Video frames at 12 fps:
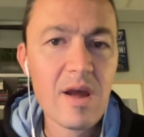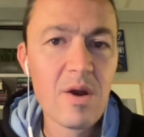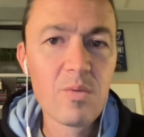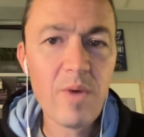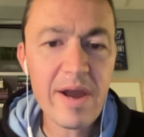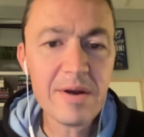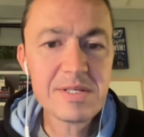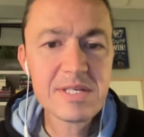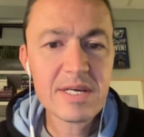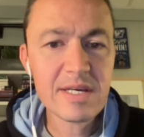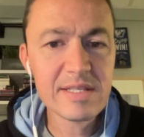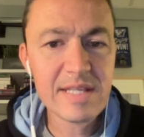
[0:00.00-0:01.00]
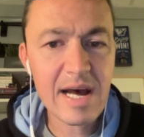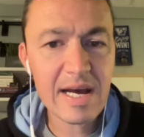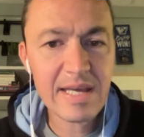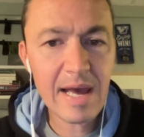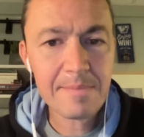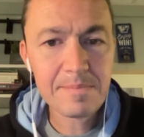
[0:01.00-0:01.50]
writers. And uh,
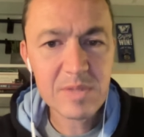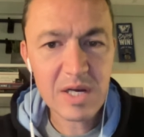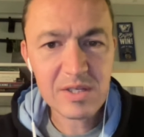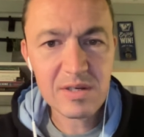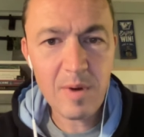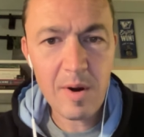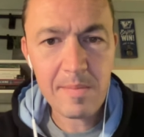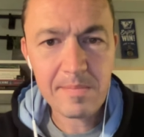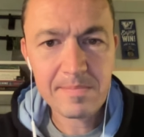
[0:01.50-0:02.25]
yeah, talk to you tomorrow.